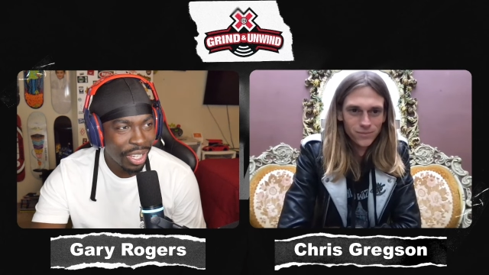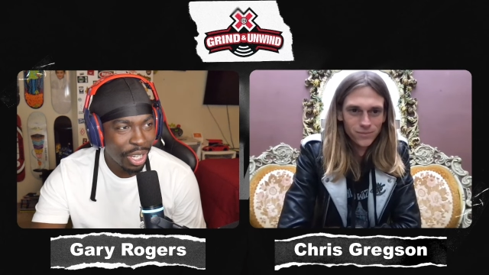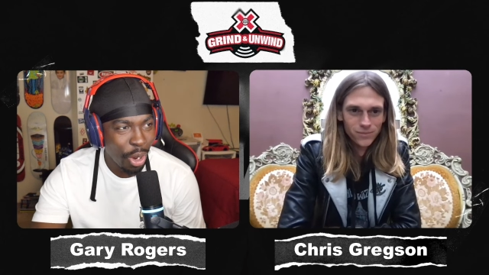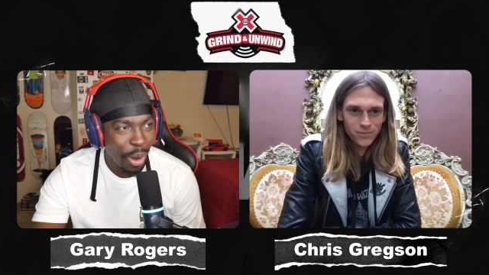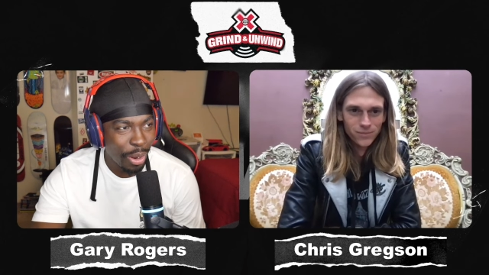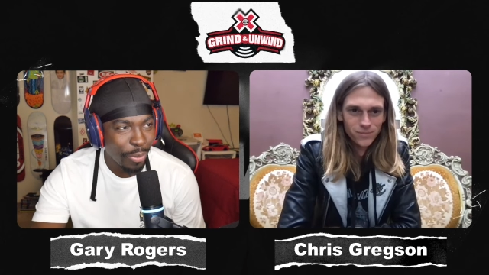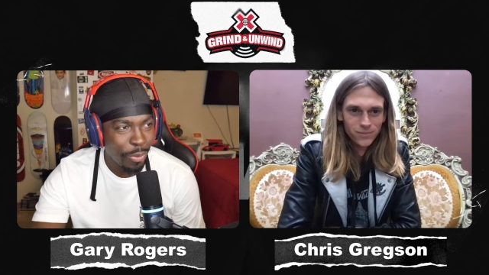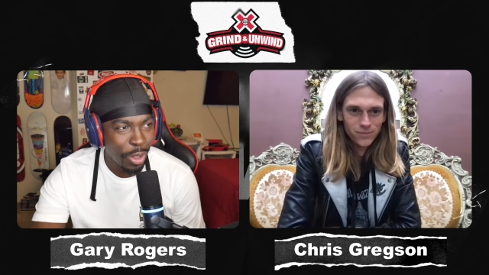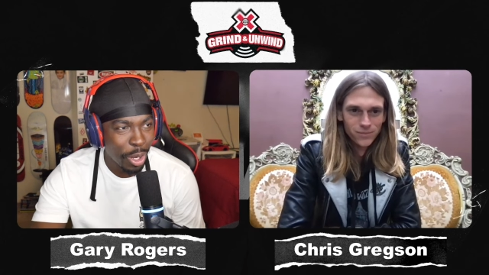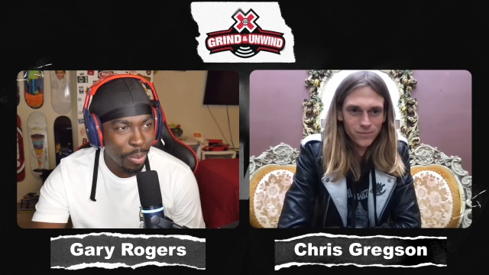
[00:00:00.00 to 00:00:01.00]
Speaker 1: Go out and
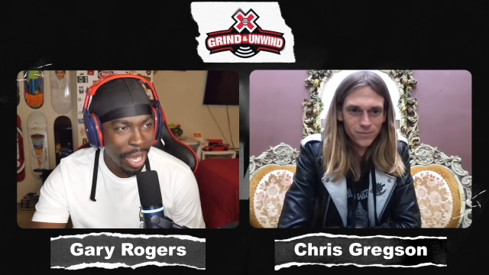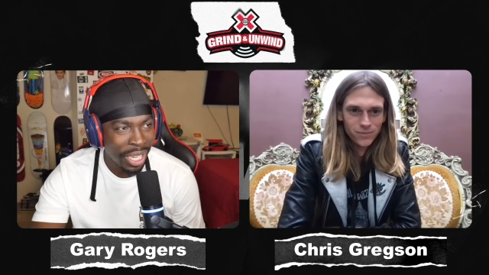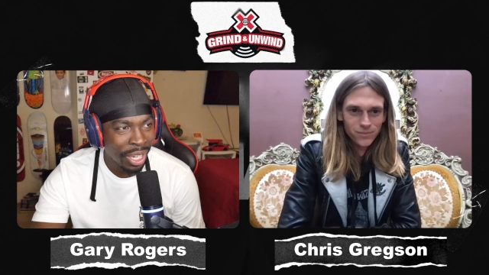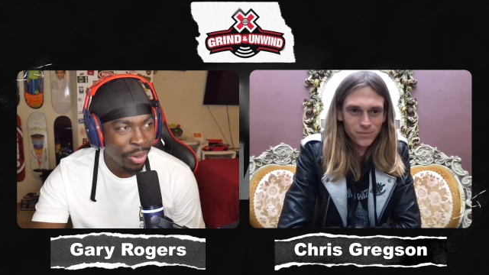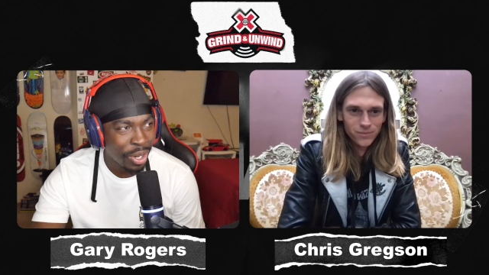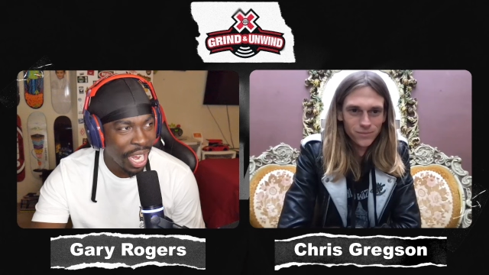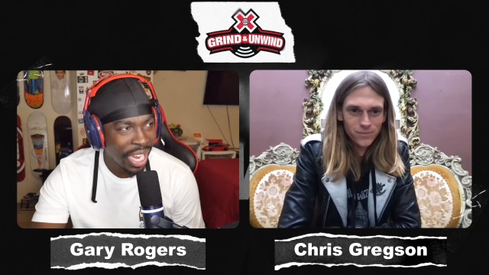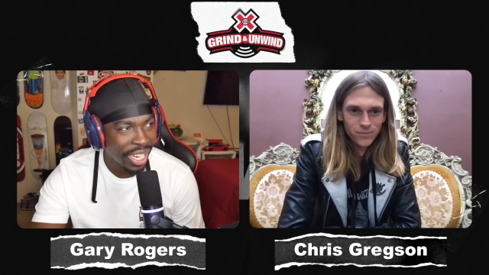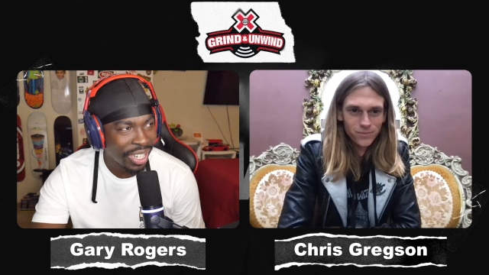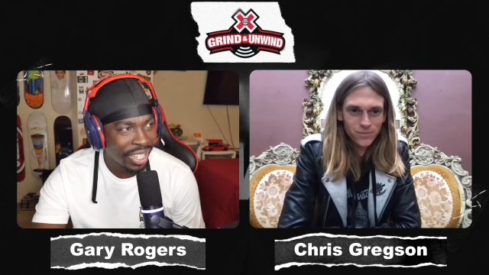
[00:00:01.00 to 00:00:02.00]
film, make and
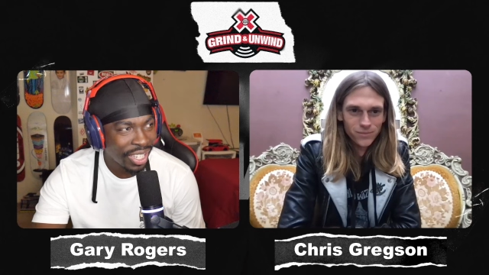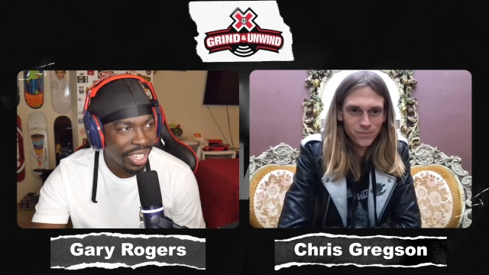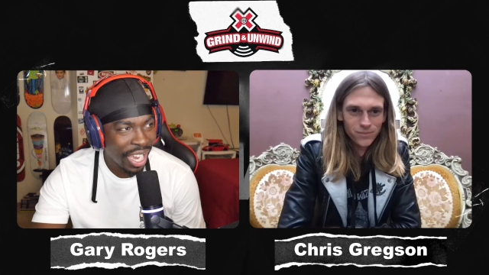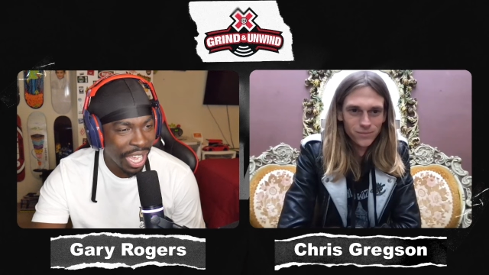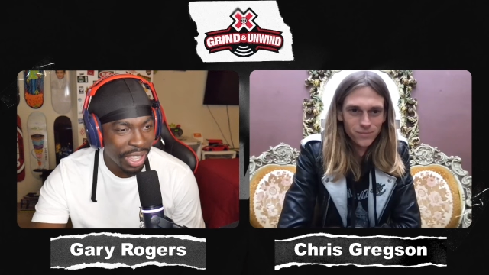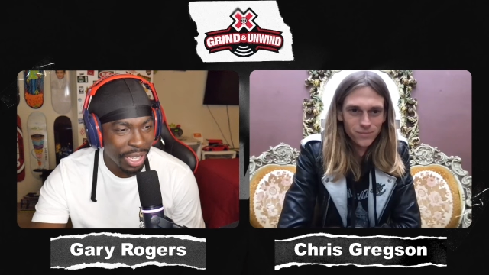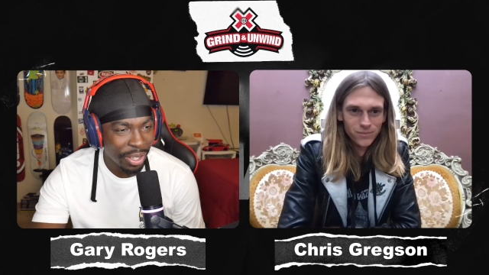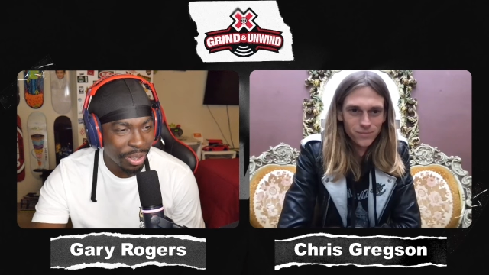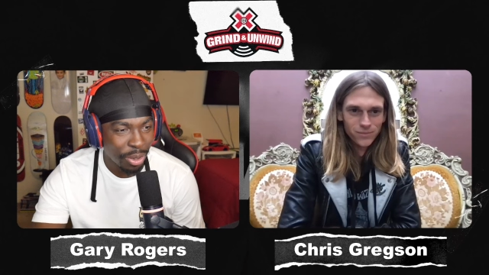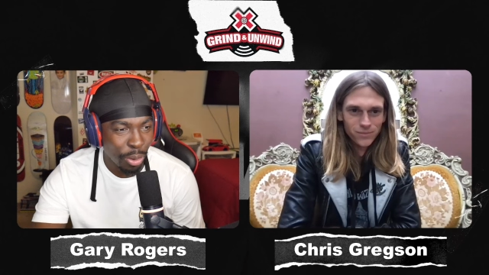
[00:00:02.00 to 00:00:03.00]
create, and
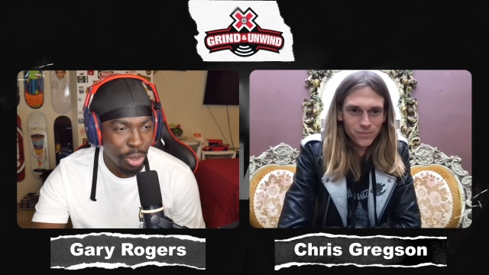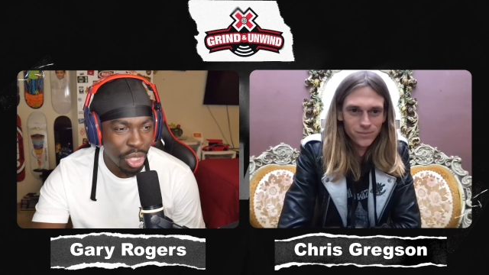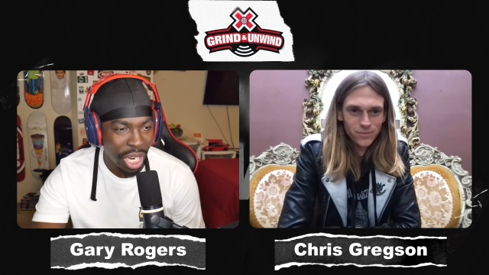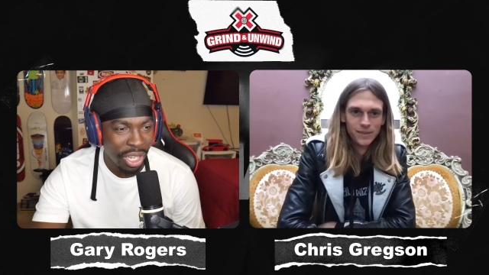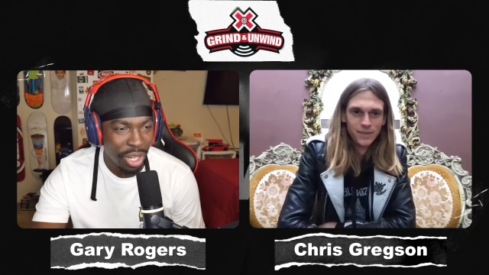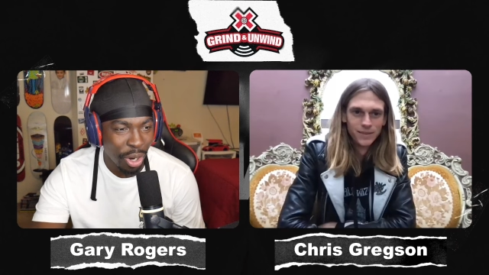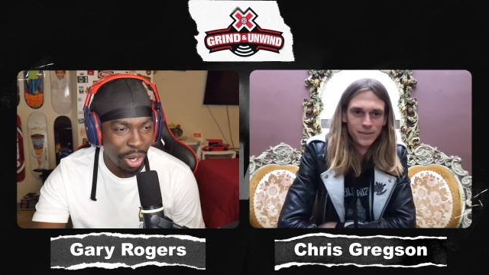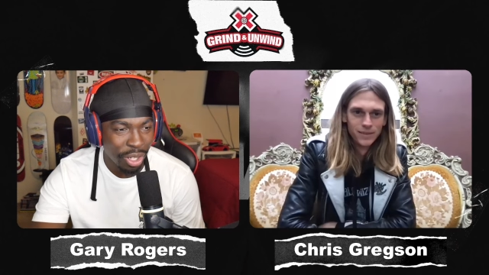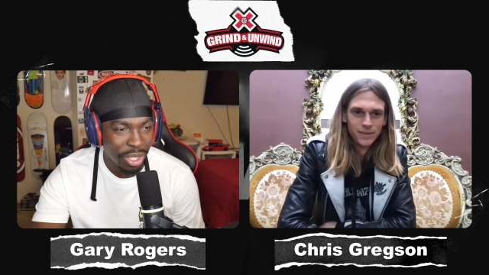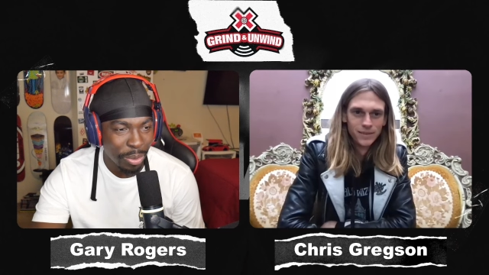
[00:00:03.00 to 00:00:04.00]
then throw a shot in the
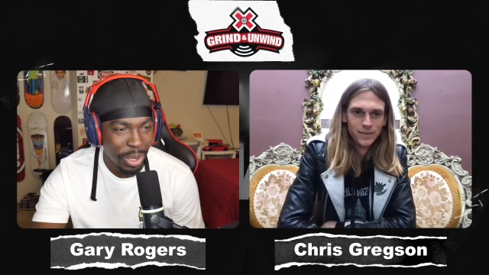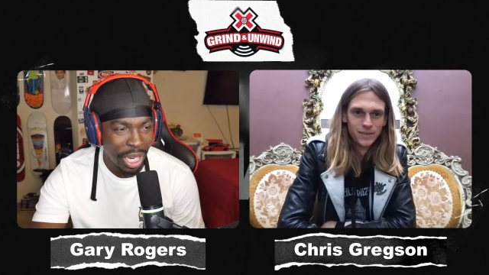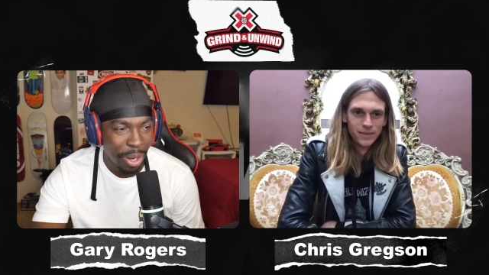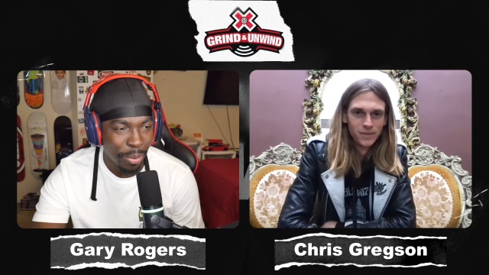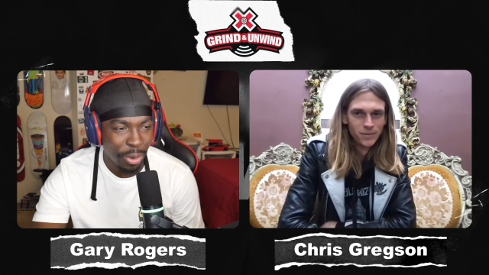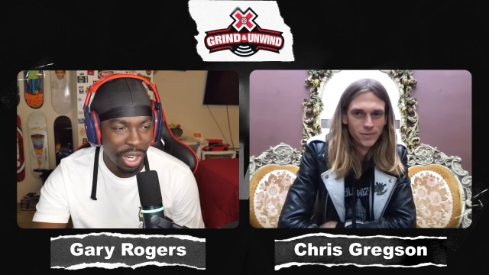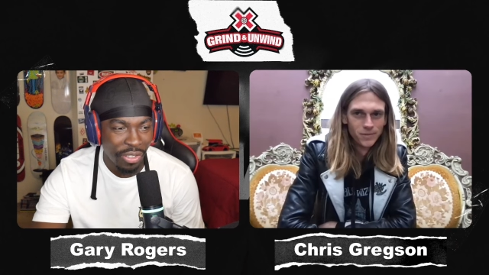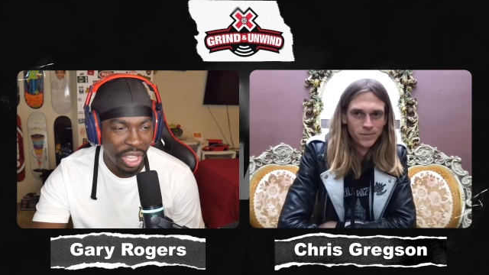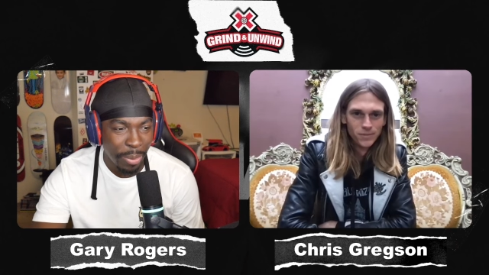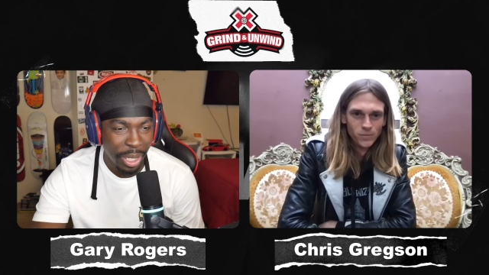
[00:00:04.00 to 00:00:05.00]
dark to become
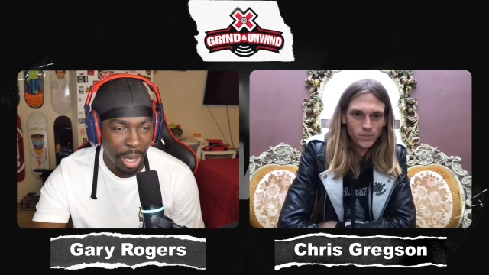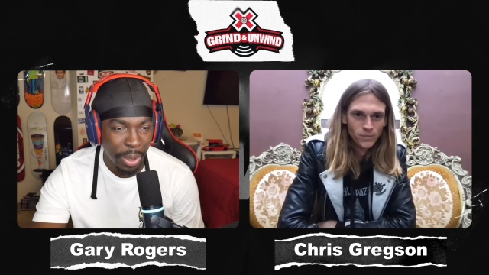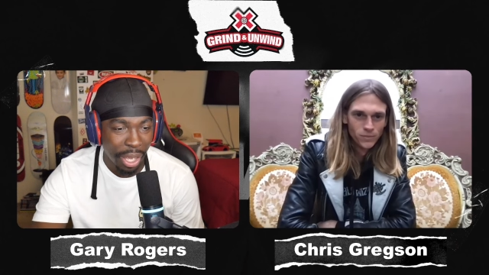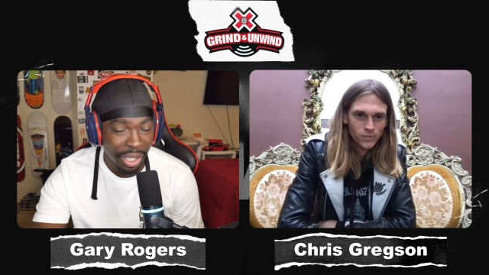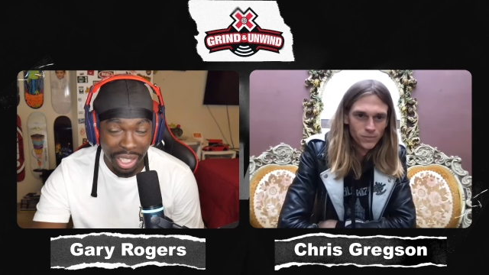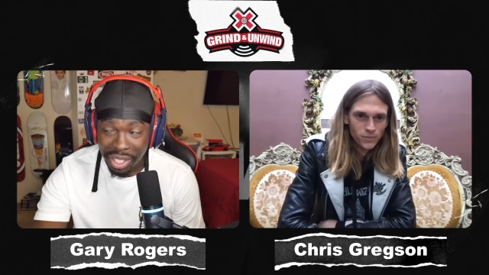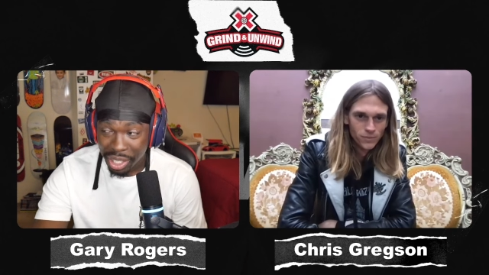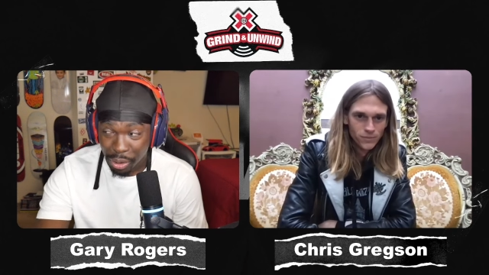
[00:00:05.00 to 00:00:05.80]
whatever they become. Now, the list of your